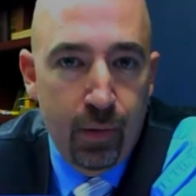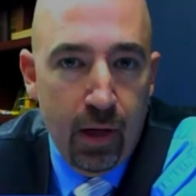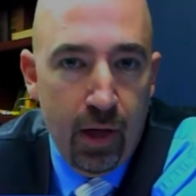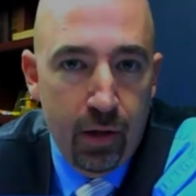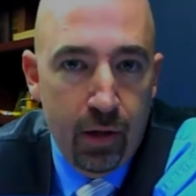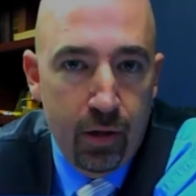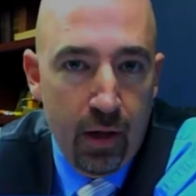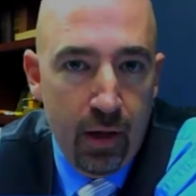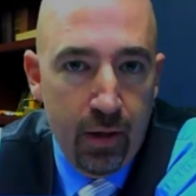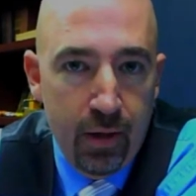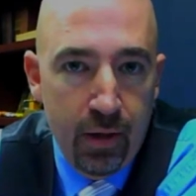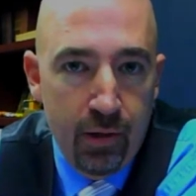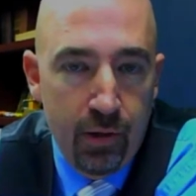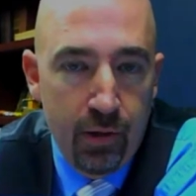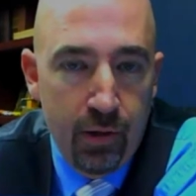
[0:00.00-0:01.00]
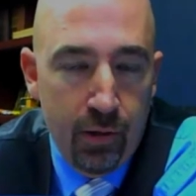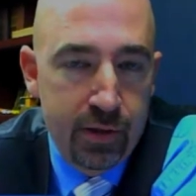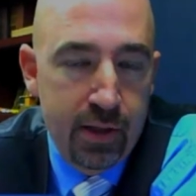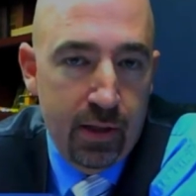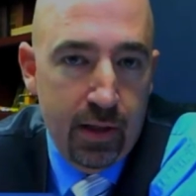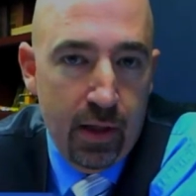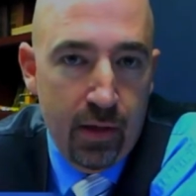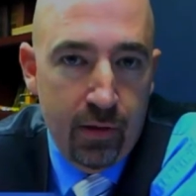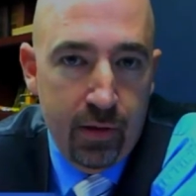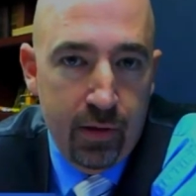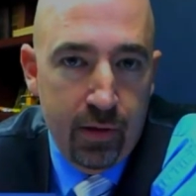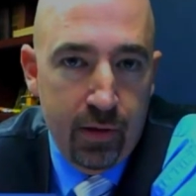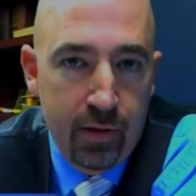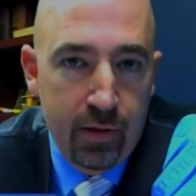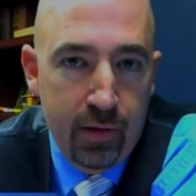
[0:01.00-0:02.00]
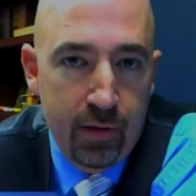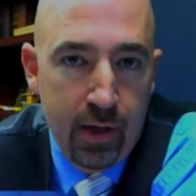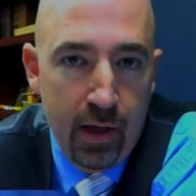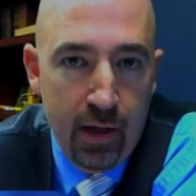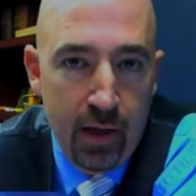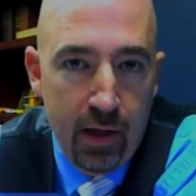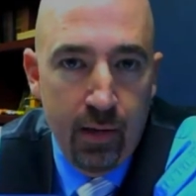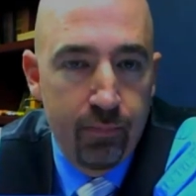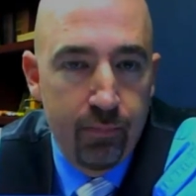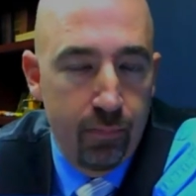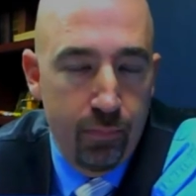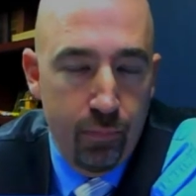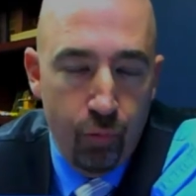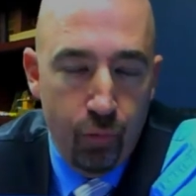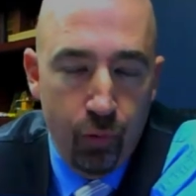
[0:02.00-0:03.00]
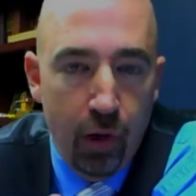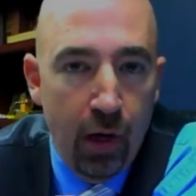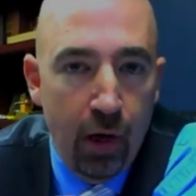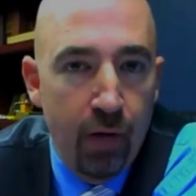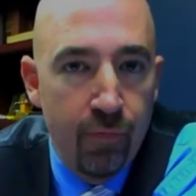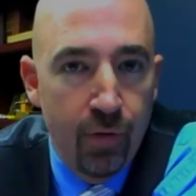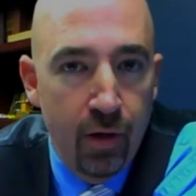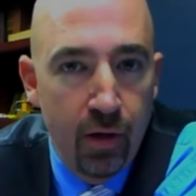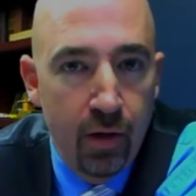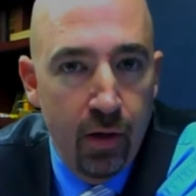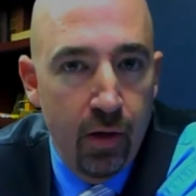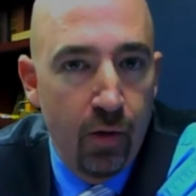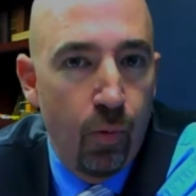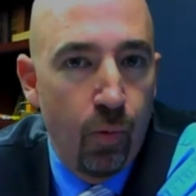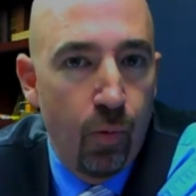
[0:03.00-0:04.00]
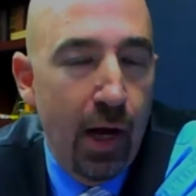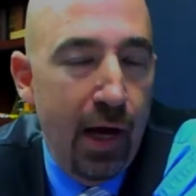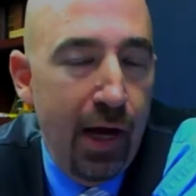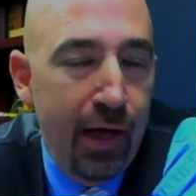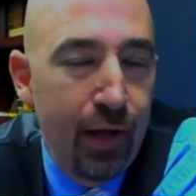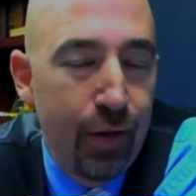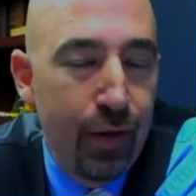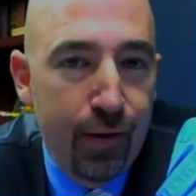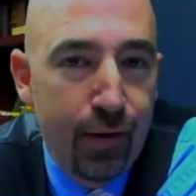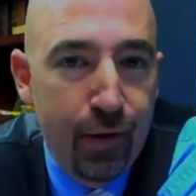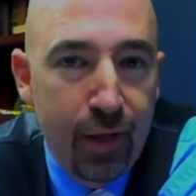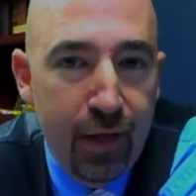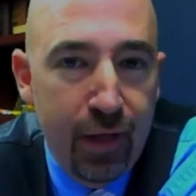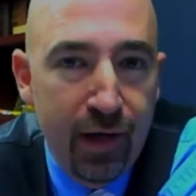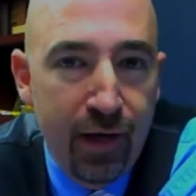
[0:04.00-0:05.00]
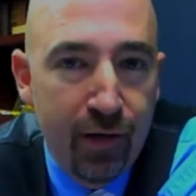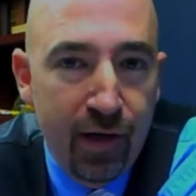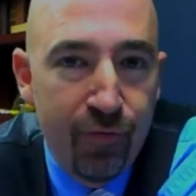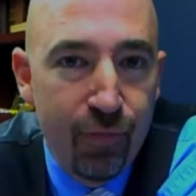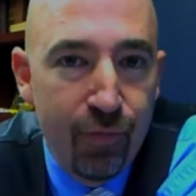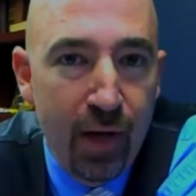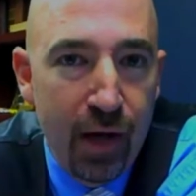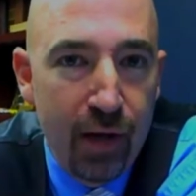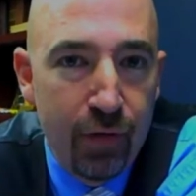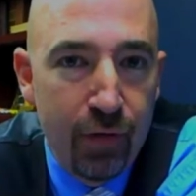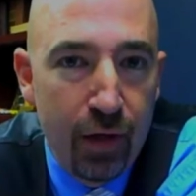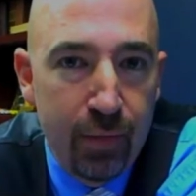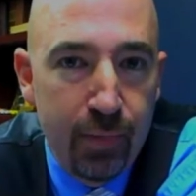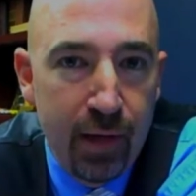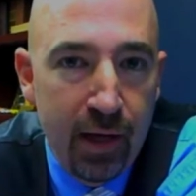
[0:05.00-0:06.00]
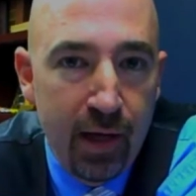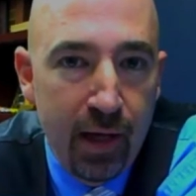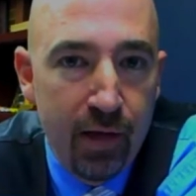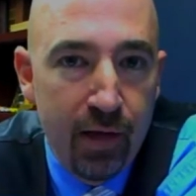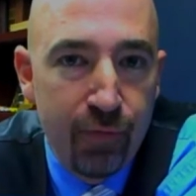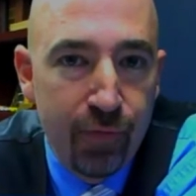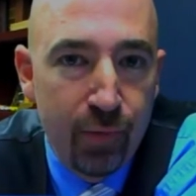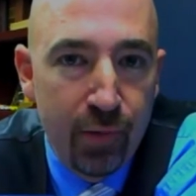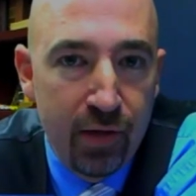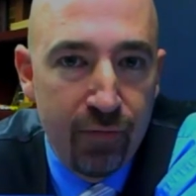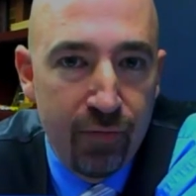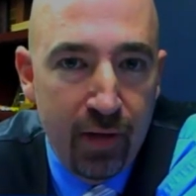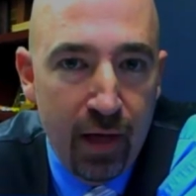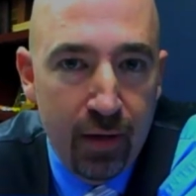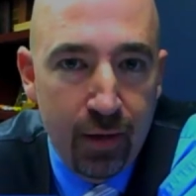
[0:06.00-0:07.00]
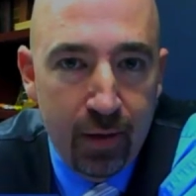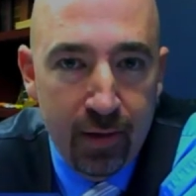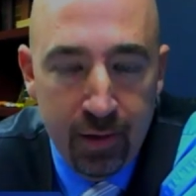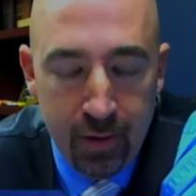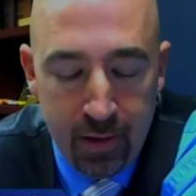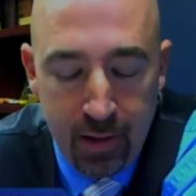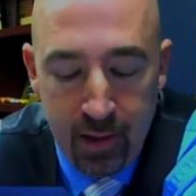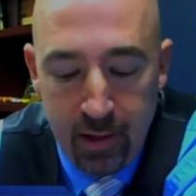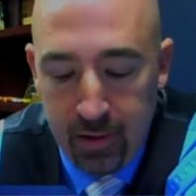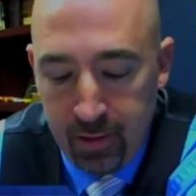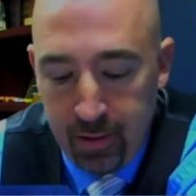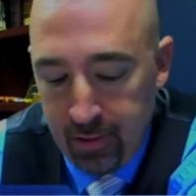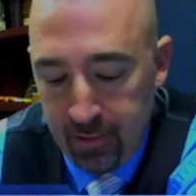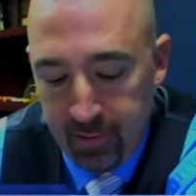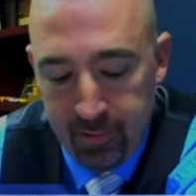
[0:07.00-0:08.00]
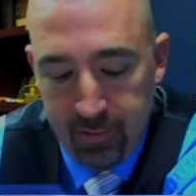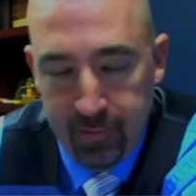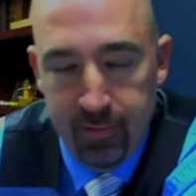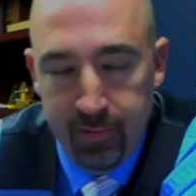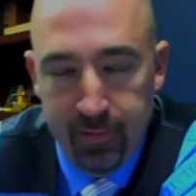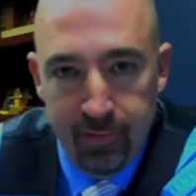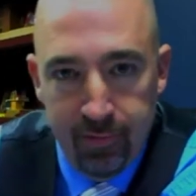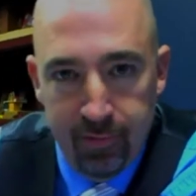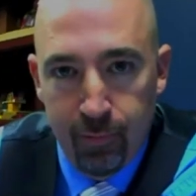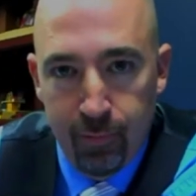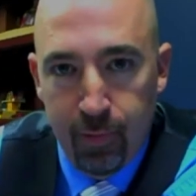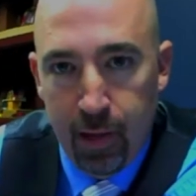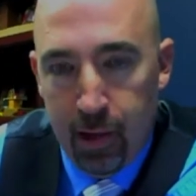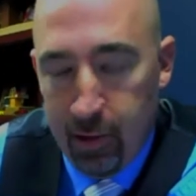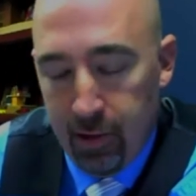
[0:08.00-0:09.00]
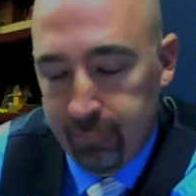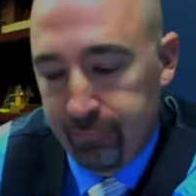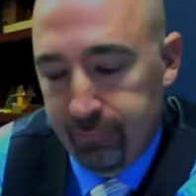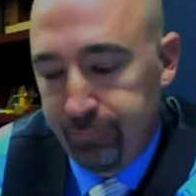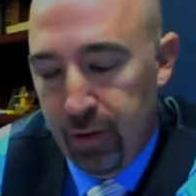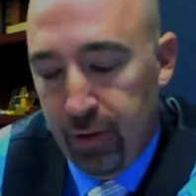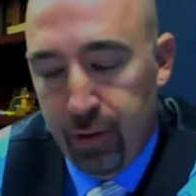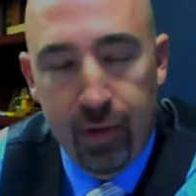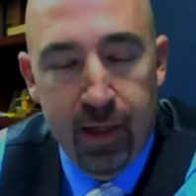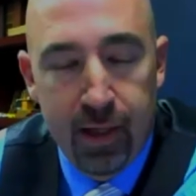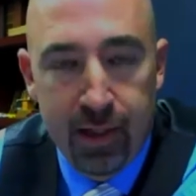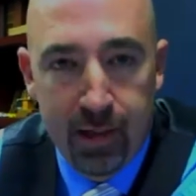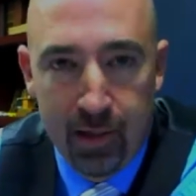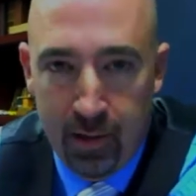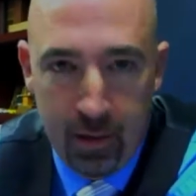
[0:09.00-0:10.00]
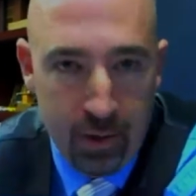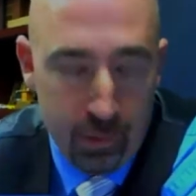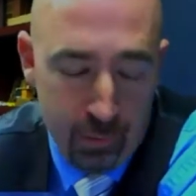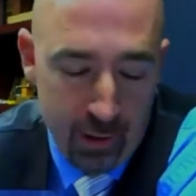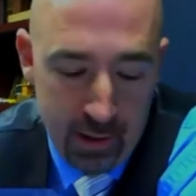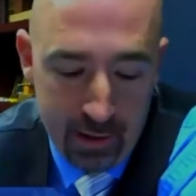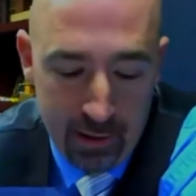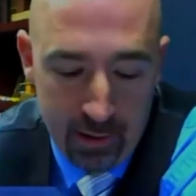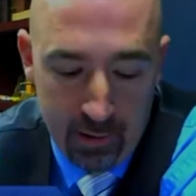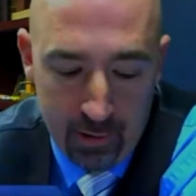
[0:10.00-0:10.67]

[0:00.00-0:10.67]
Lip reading: kind of crazy lunatic Al-Qaeda guy, whatever. Why is there secret government evidence being hidden from the defense in this case? Why? It's ridiculous. It's ridiculous.